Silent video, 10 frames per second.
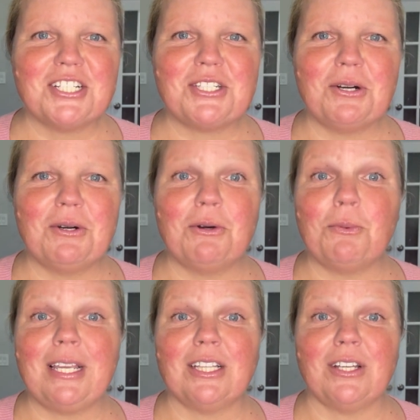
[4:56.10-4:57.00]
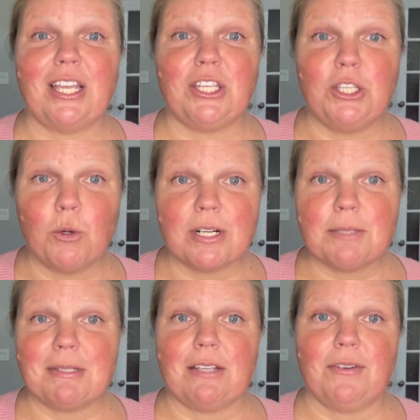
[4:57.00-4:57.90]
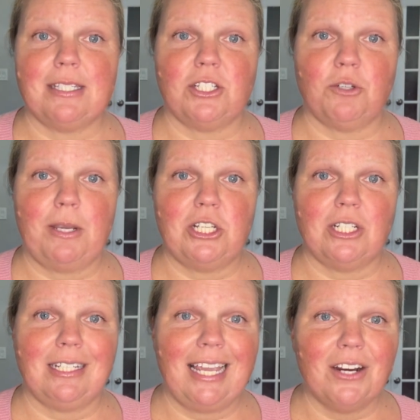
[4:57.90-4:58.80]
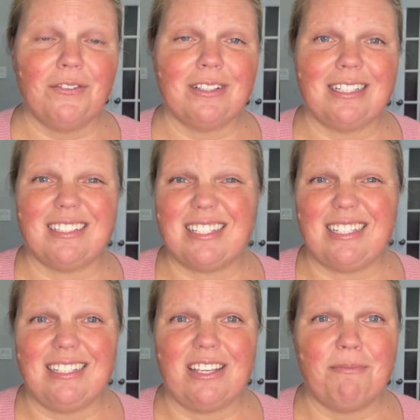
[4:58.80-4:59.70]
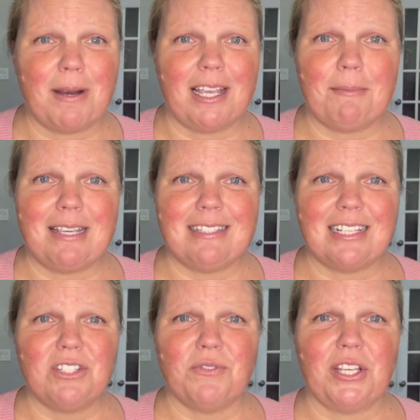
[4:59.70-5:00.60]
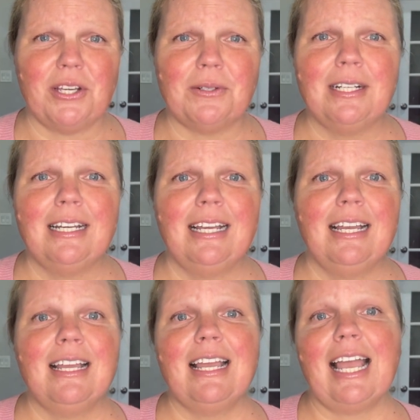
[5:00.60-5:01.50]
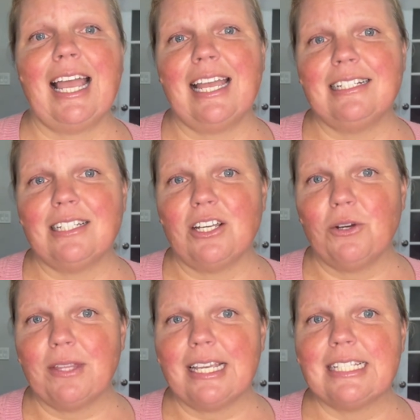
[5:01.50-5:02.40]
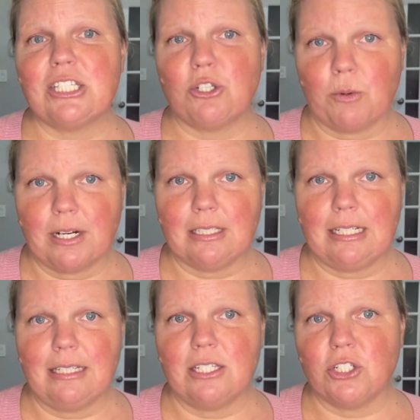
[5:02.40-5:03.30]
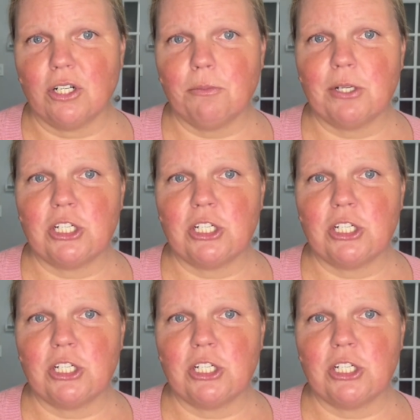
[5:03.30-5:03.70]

So we can look at your specific situation carefully and see if buying makes sense for you. And know that historically, the Durham